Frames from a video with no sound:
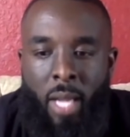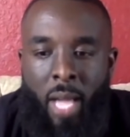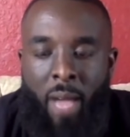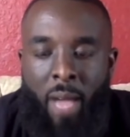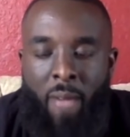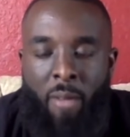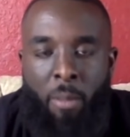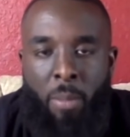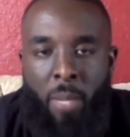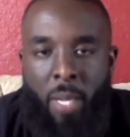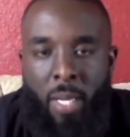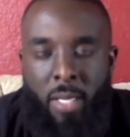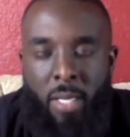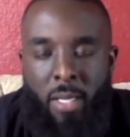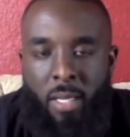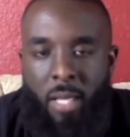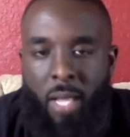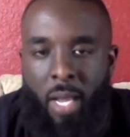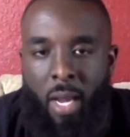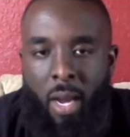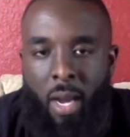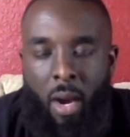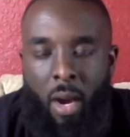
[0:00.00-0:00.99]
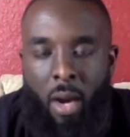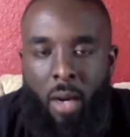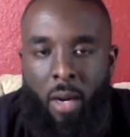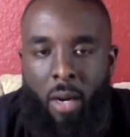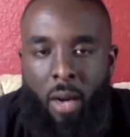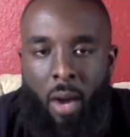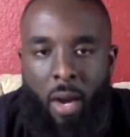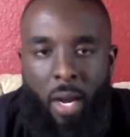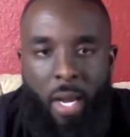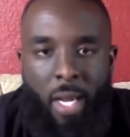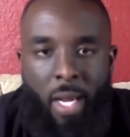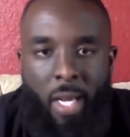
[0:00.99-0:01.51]
have a place to lay our
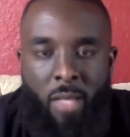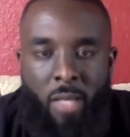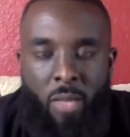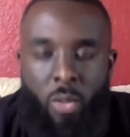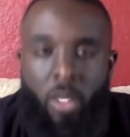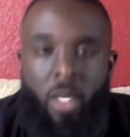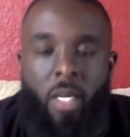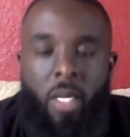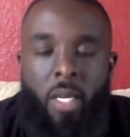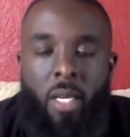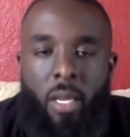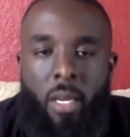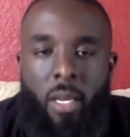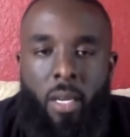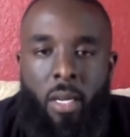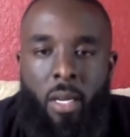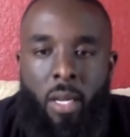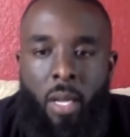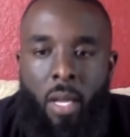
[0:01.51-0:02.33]
heads, we're good.